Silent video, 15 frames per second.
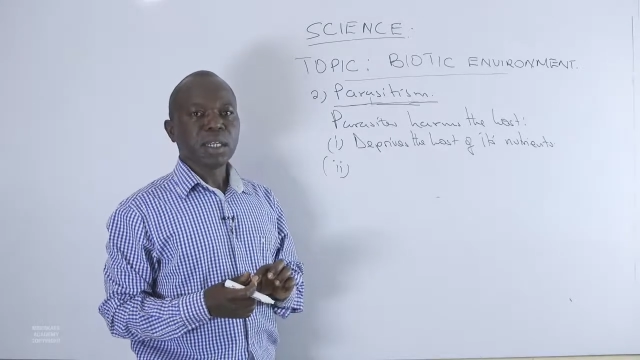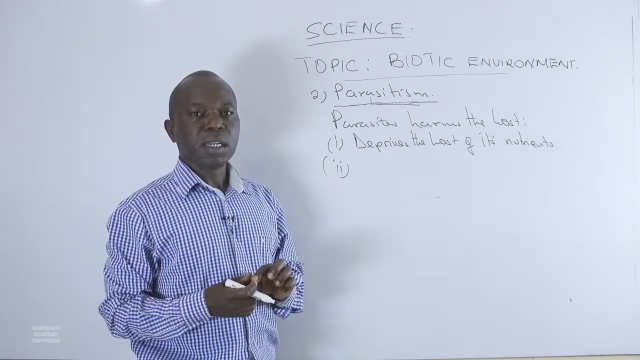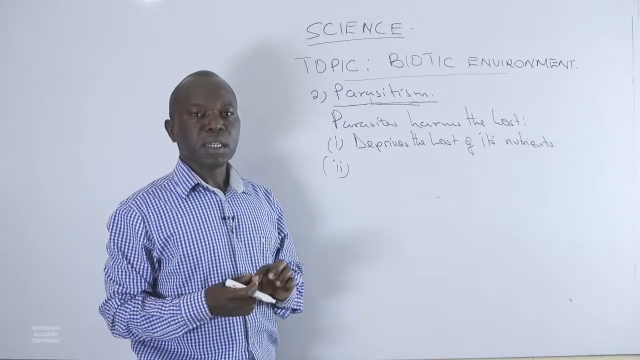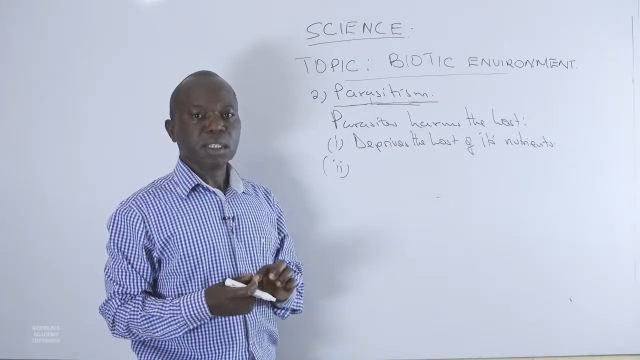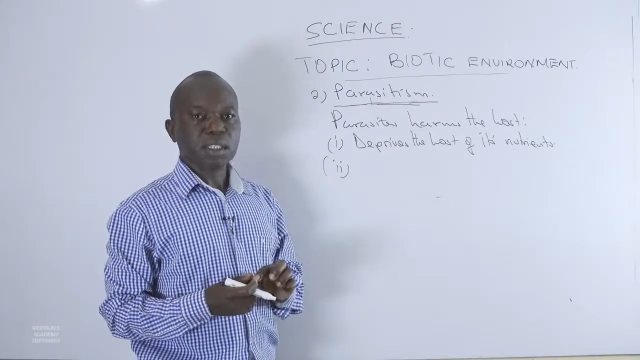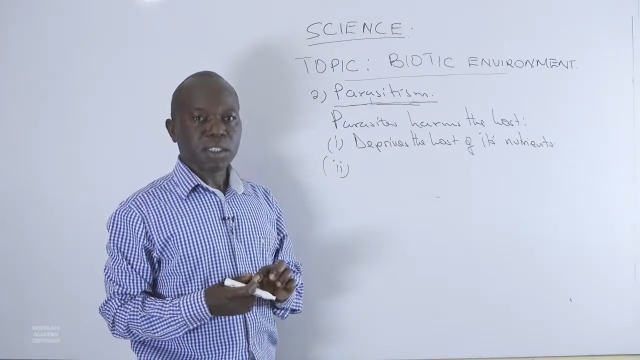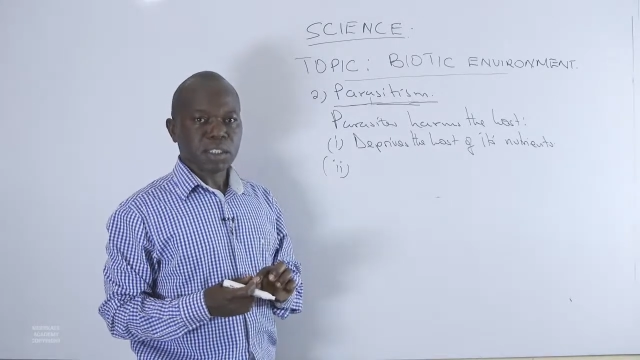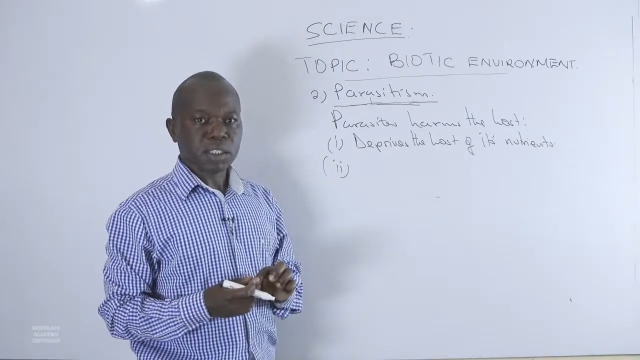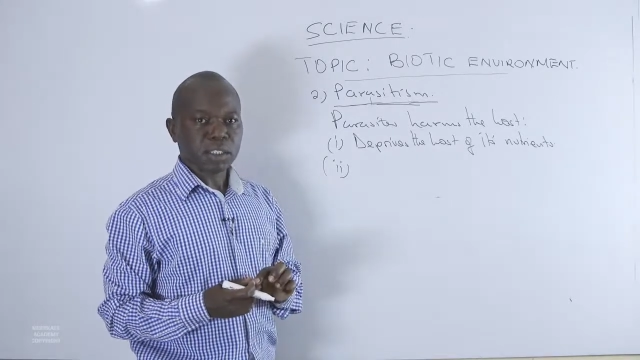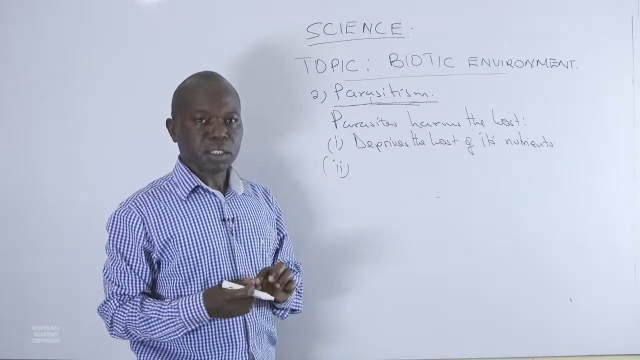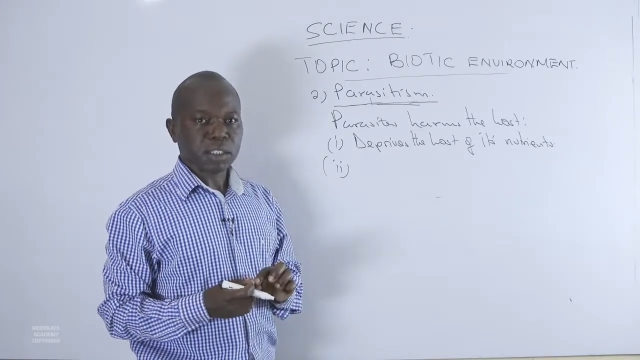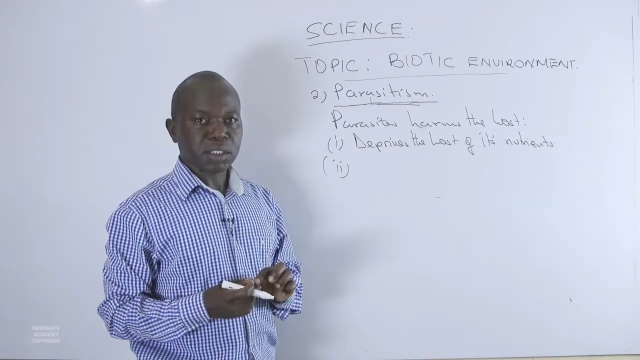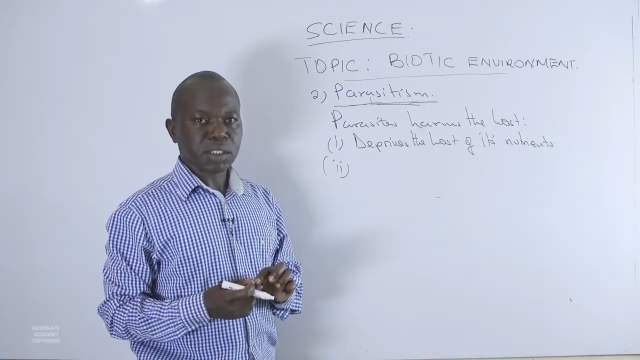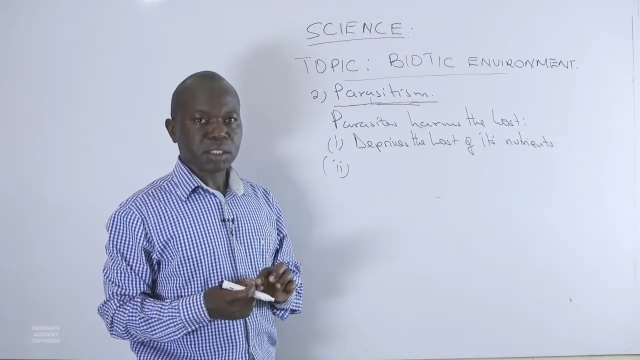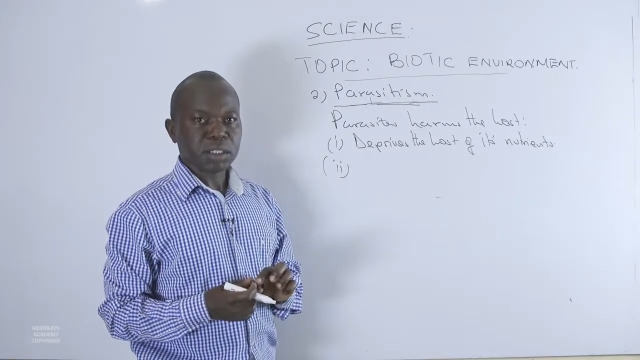
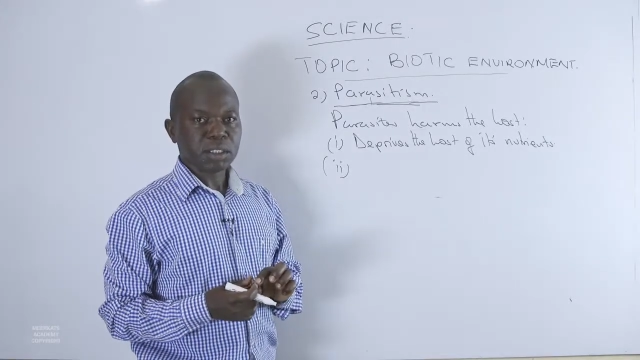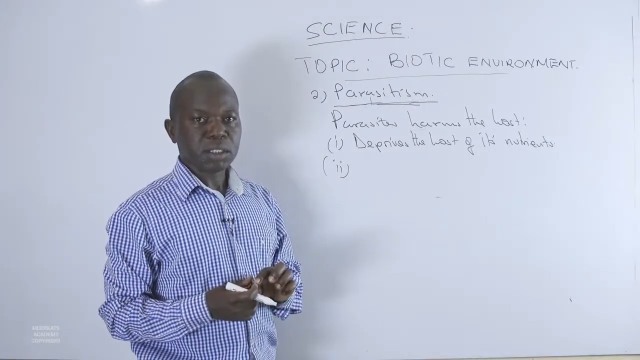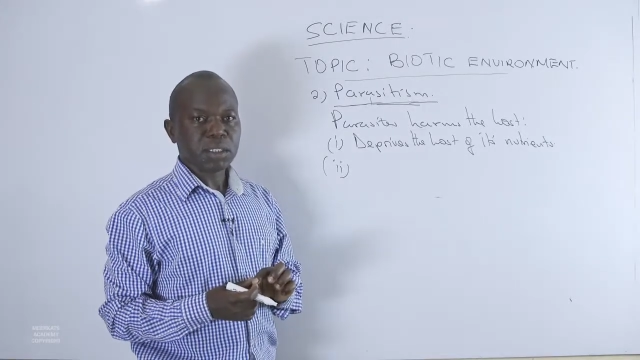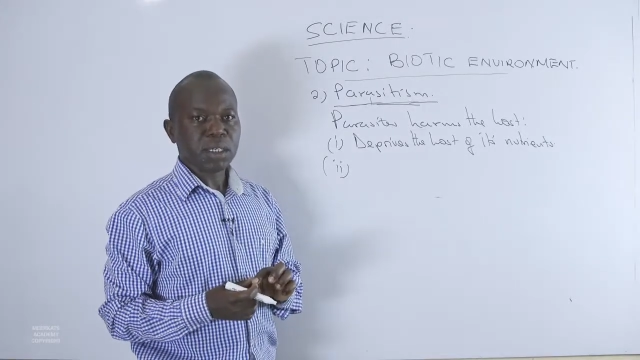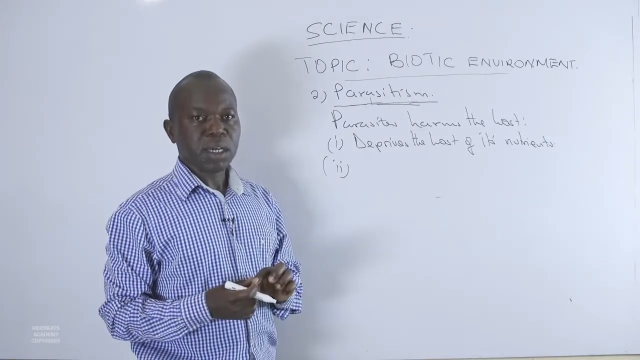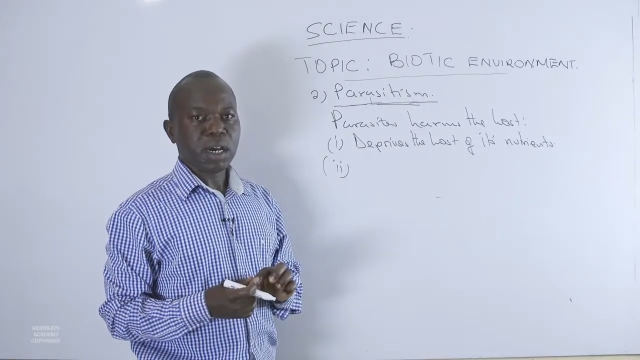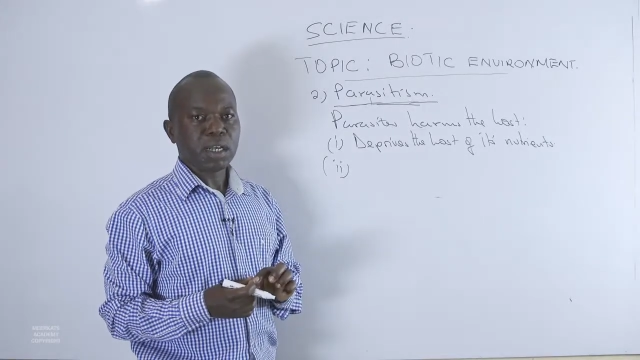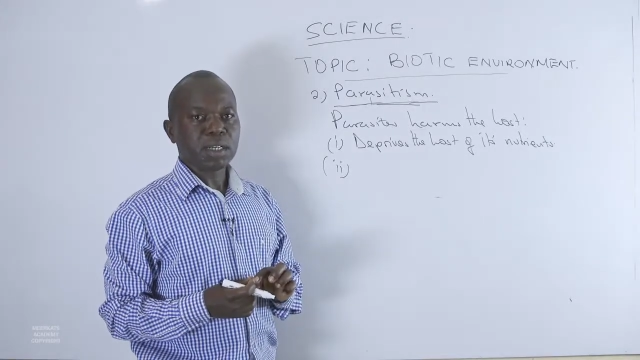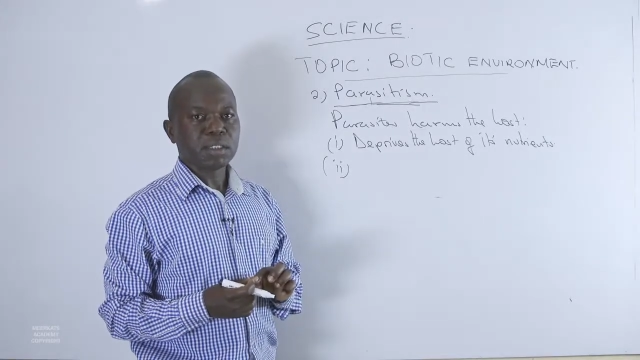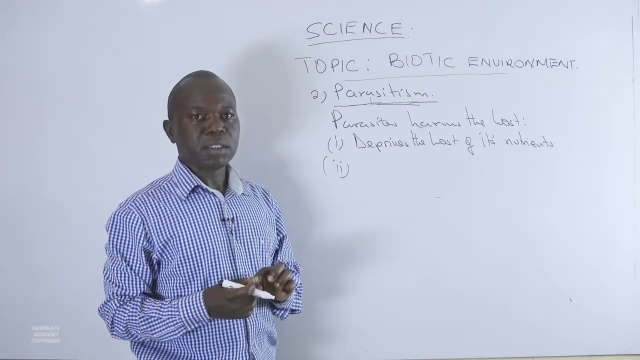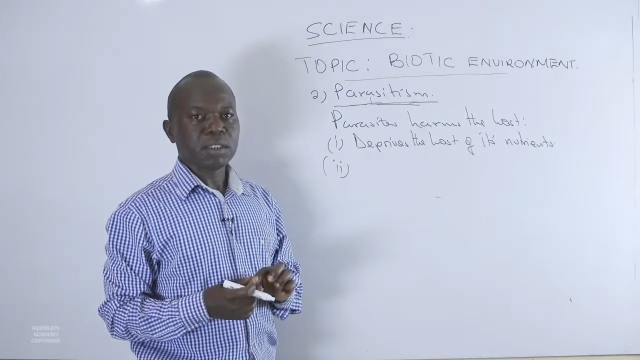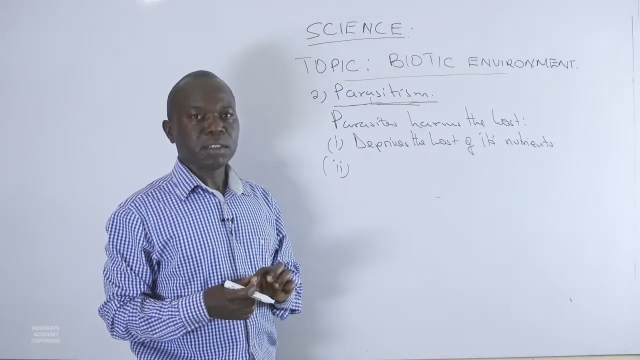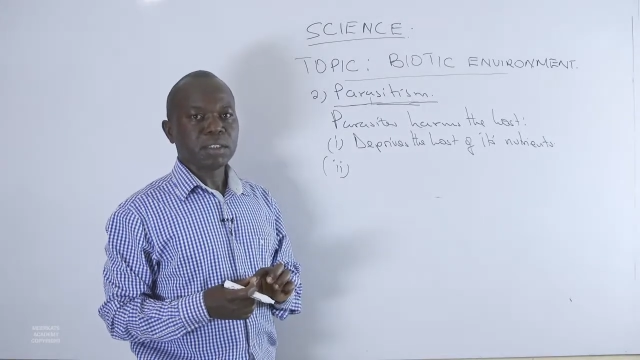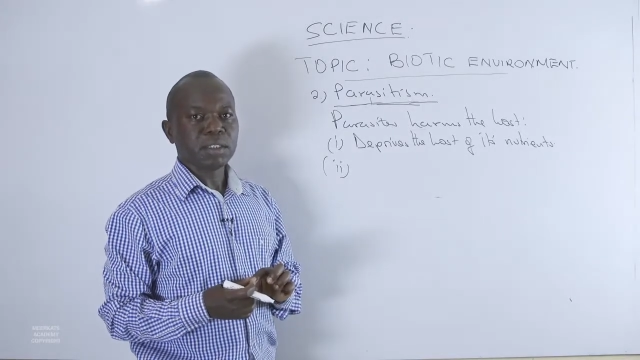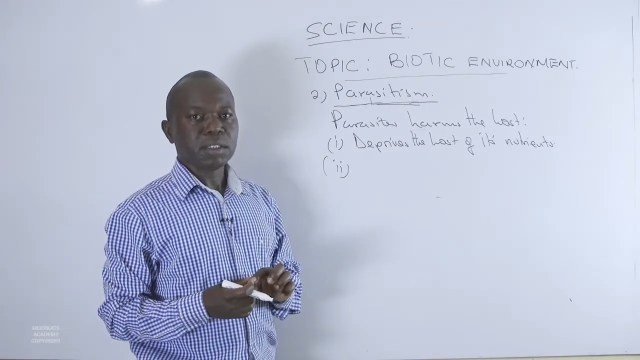leeches,
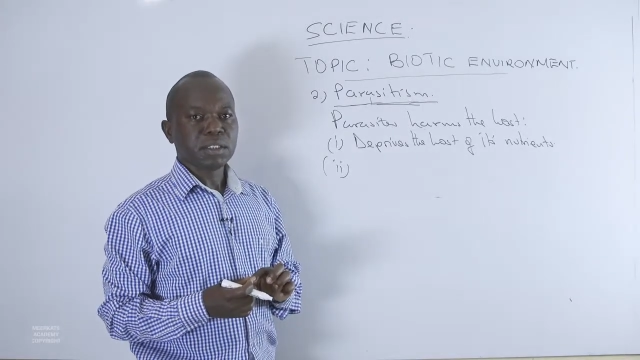and